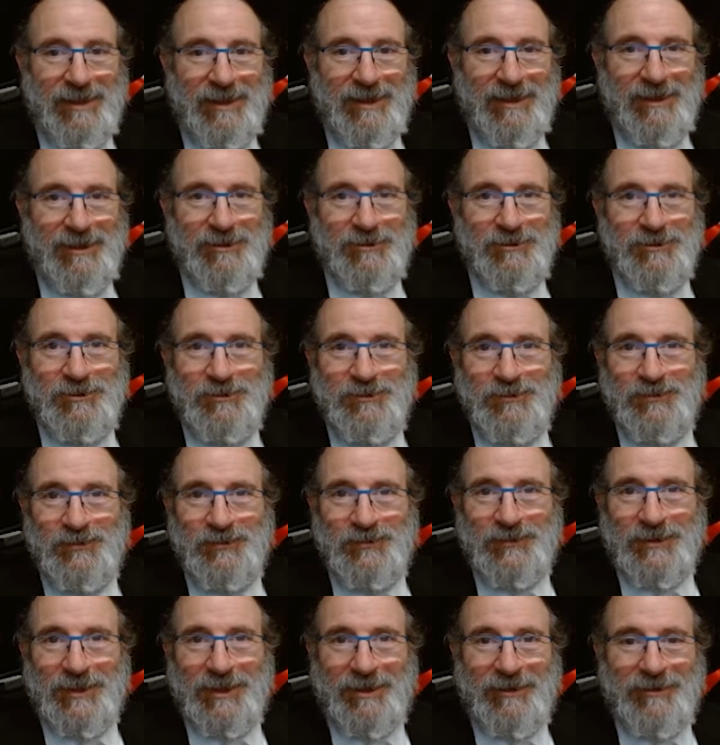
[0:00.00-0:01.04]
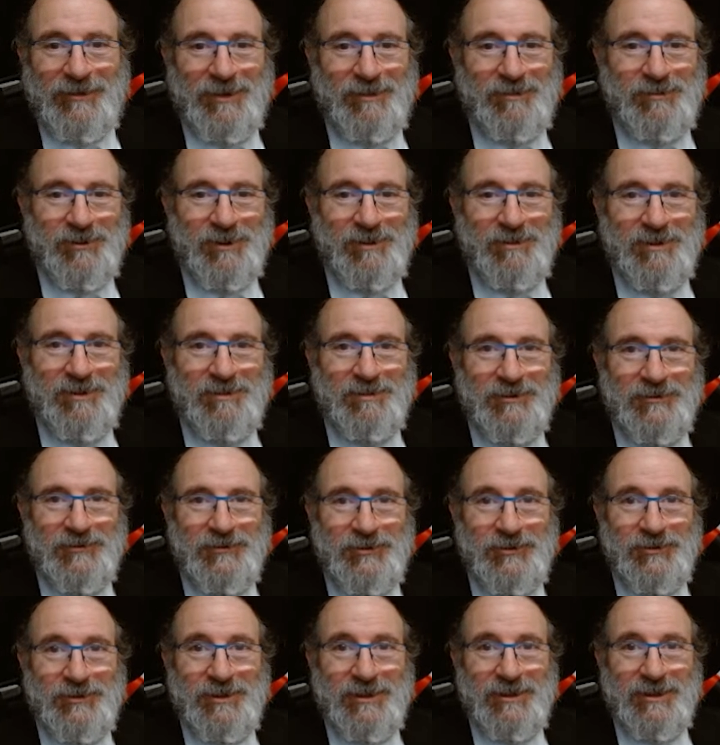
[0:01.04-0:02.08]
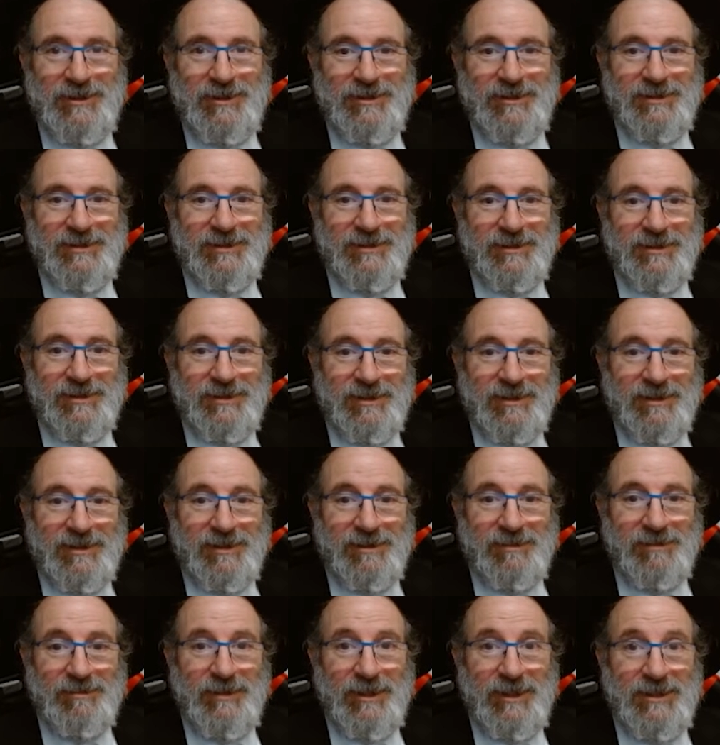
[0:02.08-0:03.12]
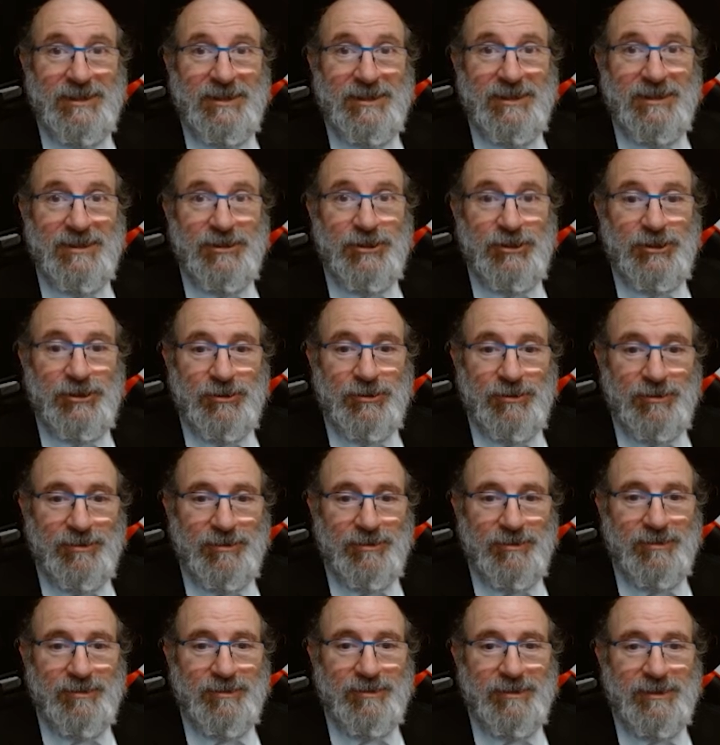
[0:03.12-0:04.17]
Hello, the problem of today is mate in 2